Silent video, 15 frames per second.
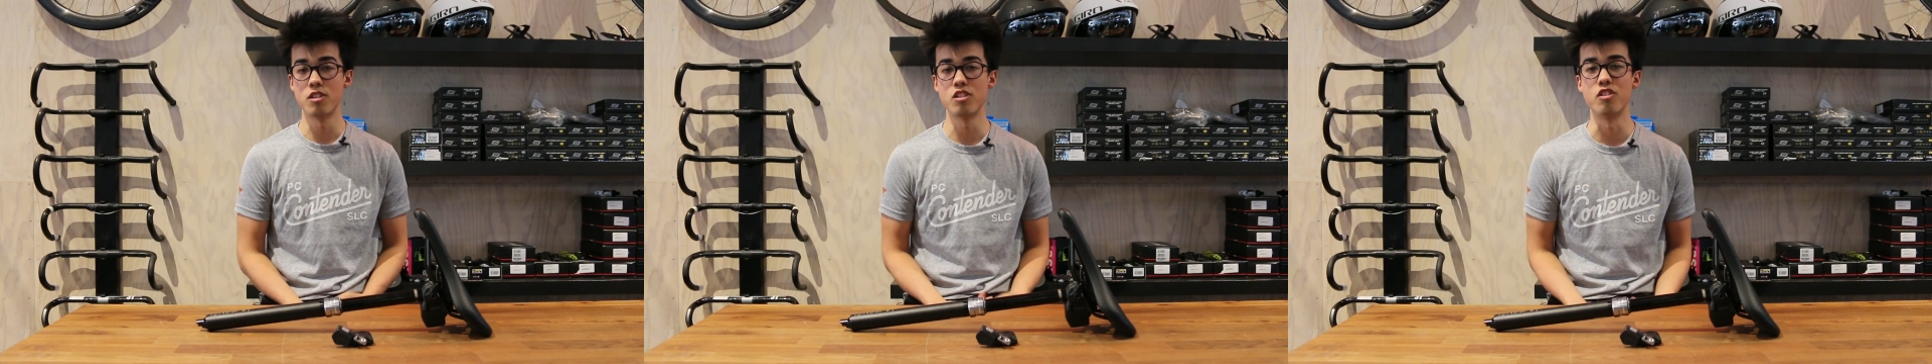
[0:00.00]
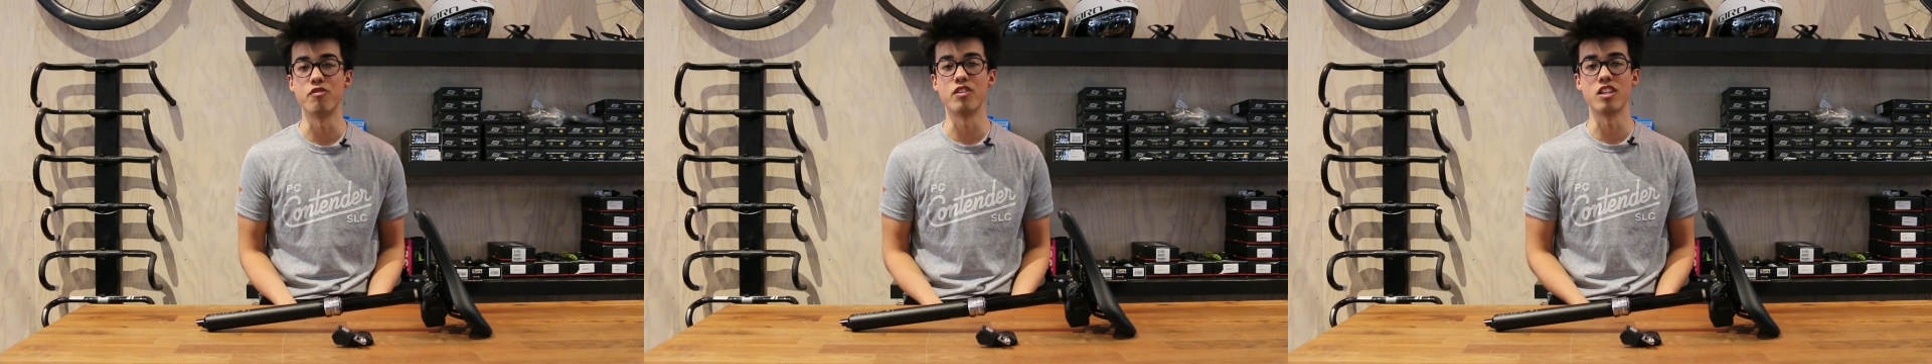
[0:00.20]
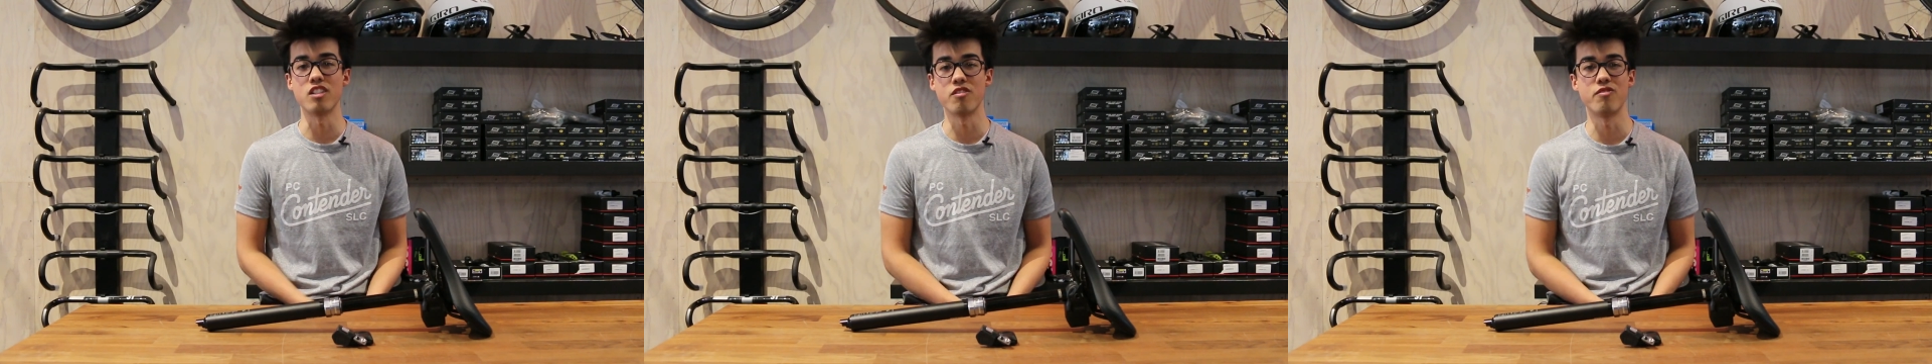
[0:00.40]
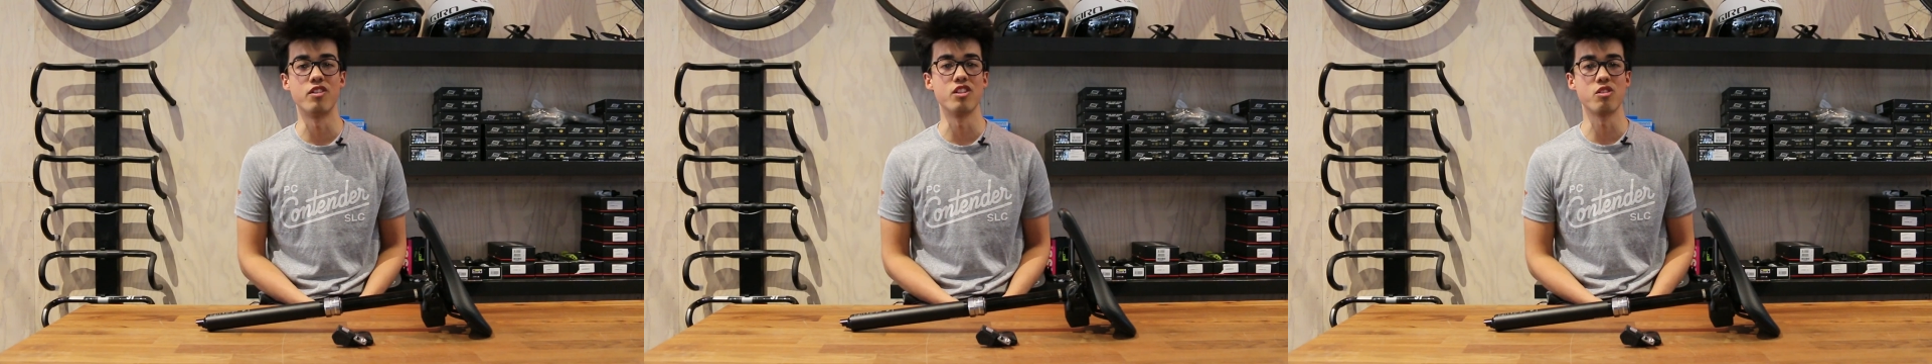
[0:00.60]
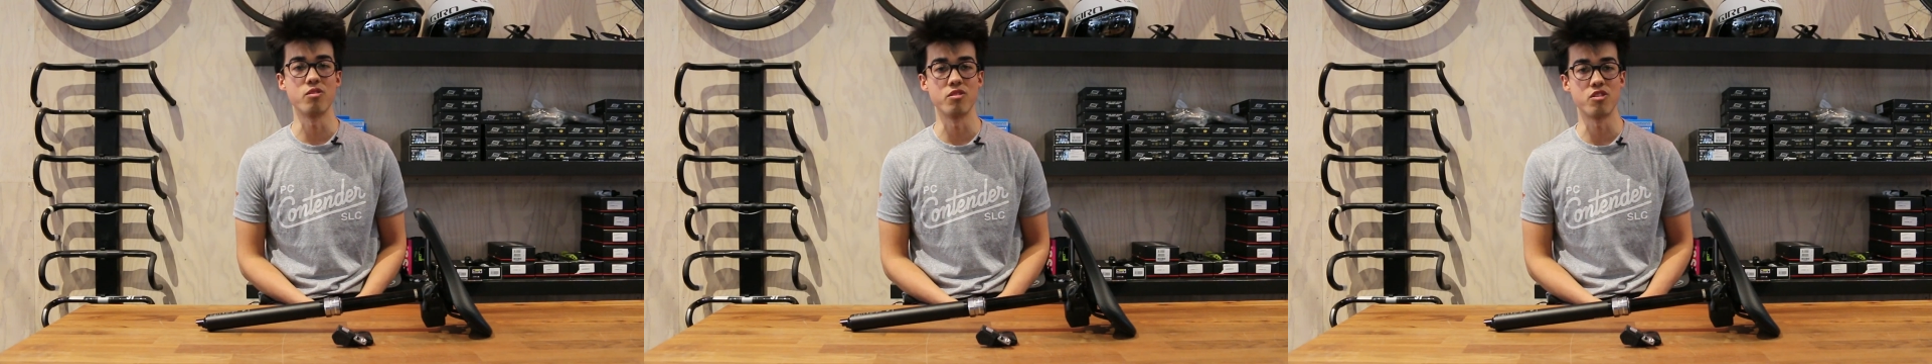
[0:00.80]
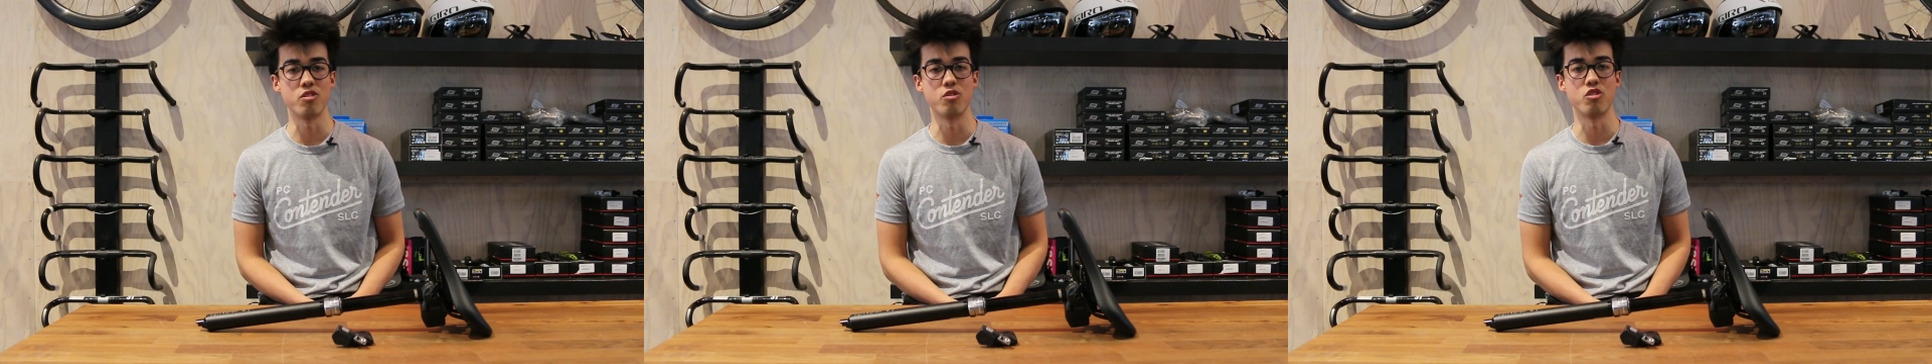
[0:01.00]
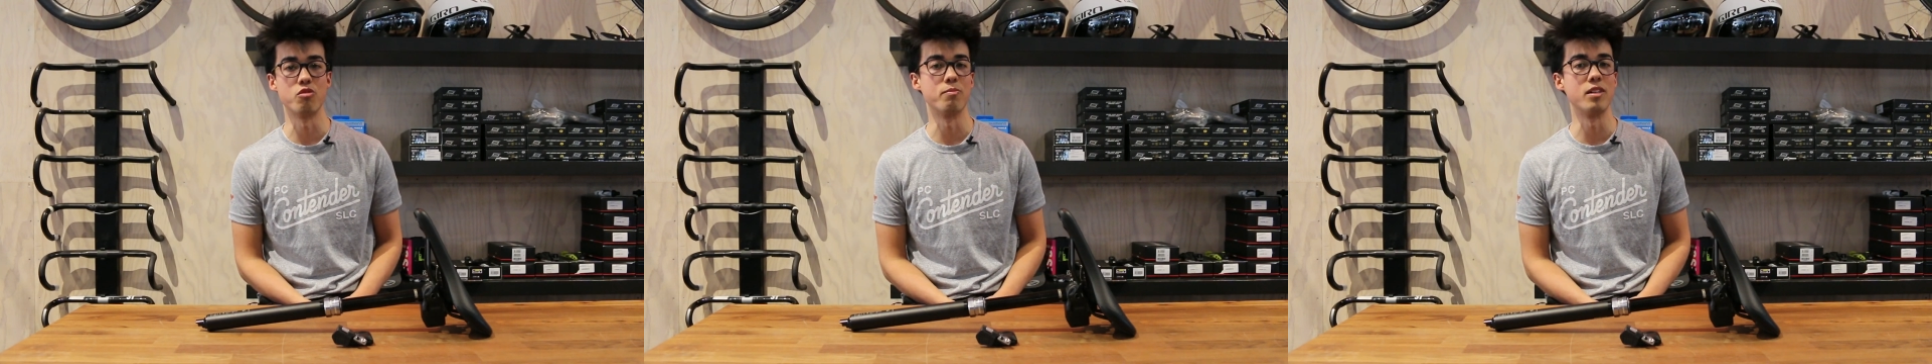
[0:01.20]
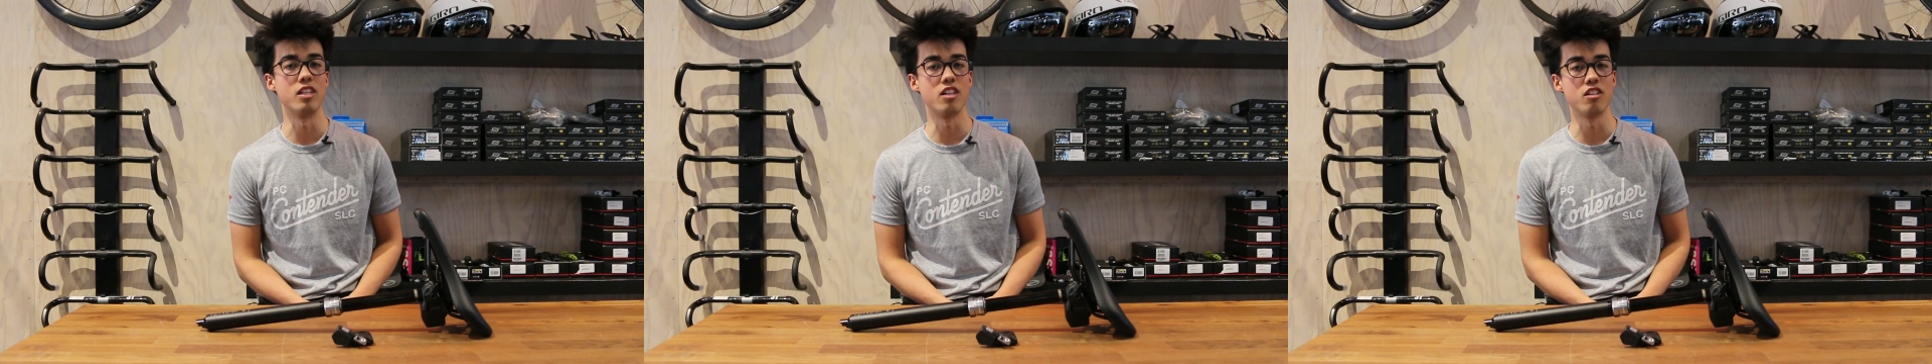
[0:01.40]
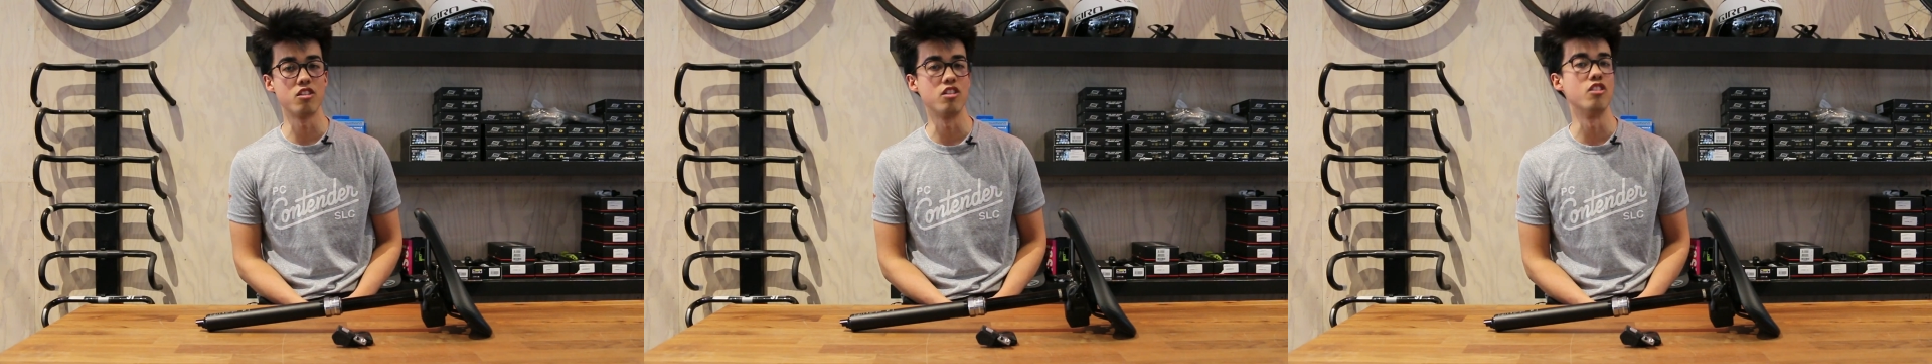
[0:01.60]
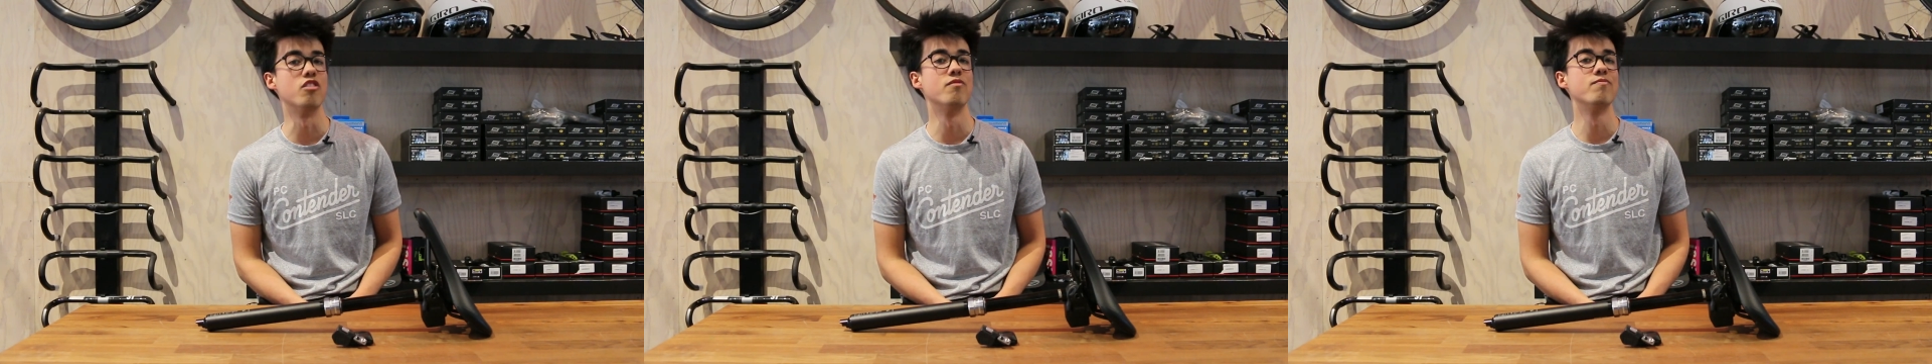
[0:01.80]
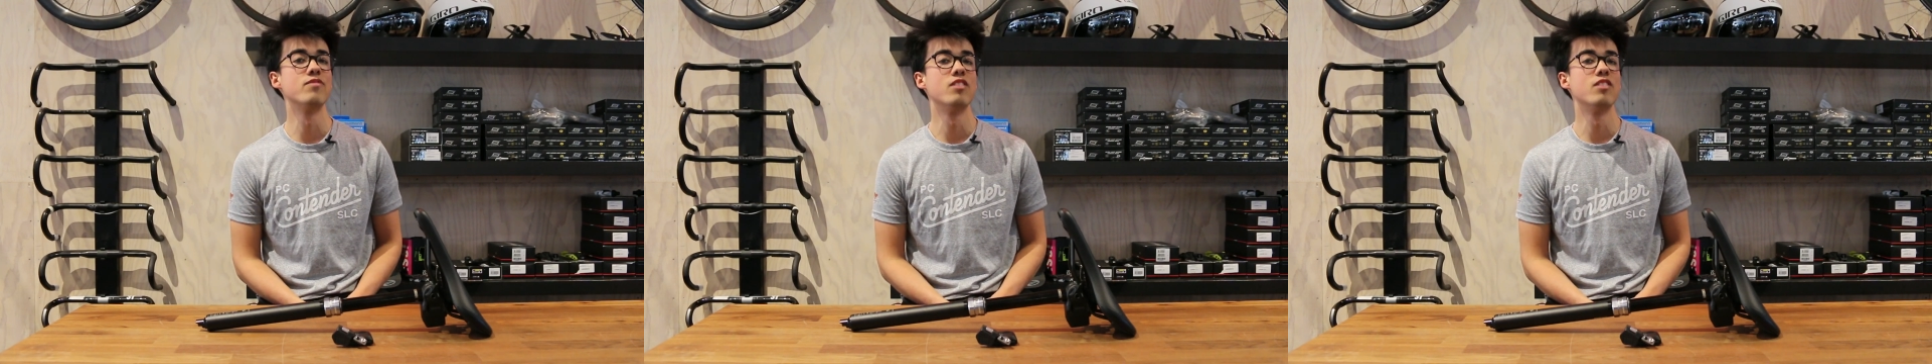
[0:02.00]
Don't forget to follow us on social media too.